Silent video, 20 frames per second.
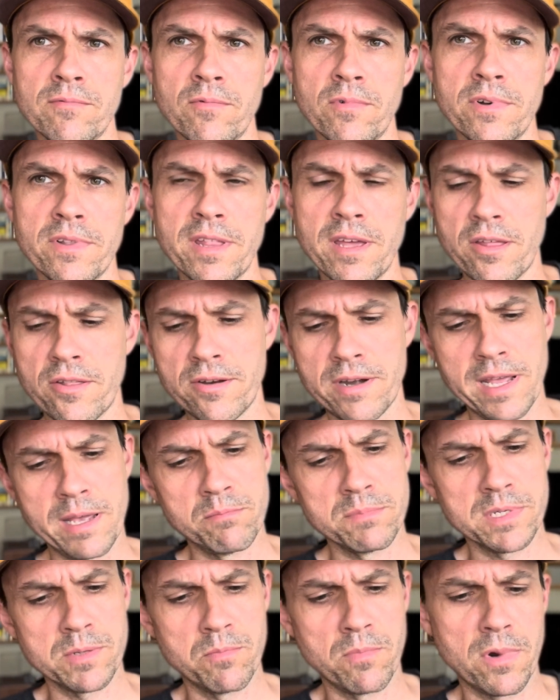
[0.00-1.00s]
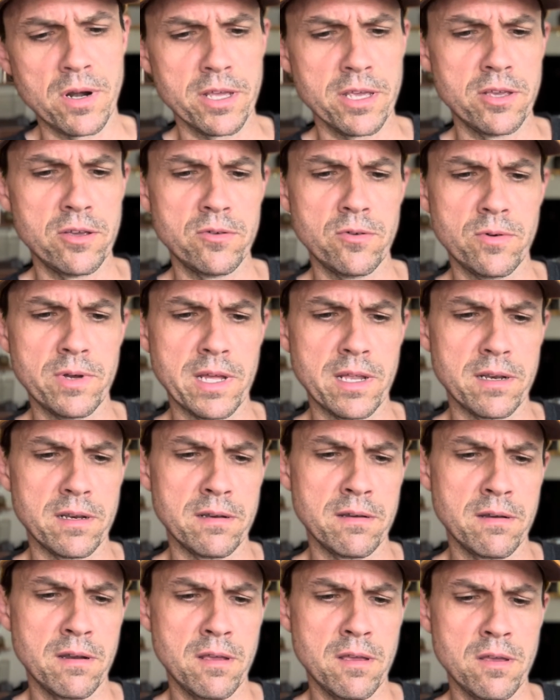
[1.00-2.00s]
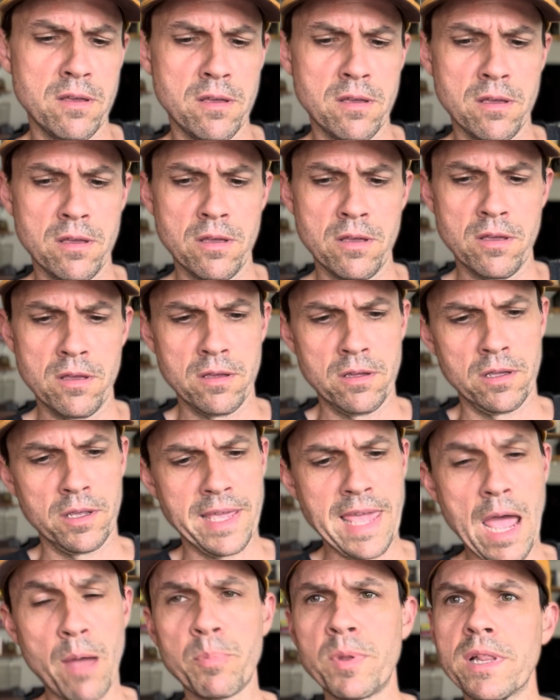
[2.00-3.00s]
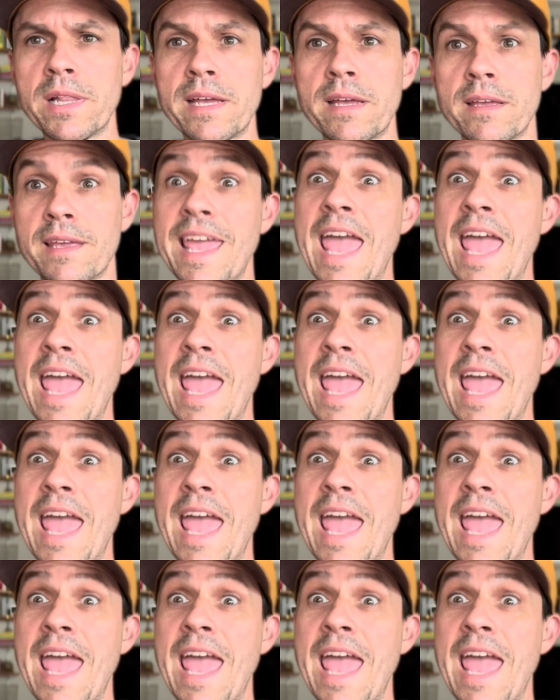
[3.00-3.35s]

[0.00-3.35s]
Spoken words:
What are the other names? Montague and Capulet?